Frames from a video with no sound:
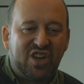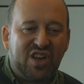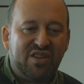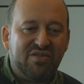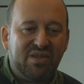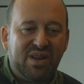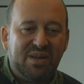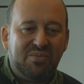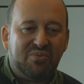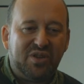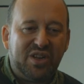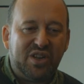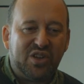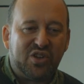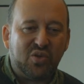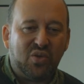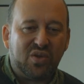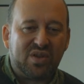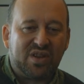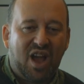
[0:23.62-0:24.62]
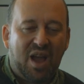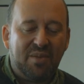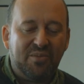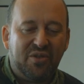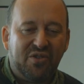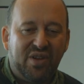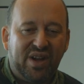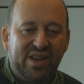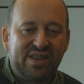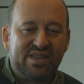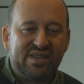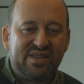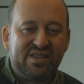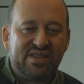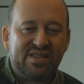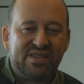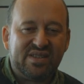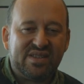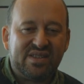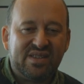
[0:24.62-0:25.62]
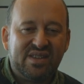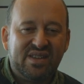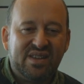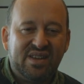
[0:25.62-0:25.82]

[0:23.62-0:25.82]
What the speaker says: generally pretty short time horizons,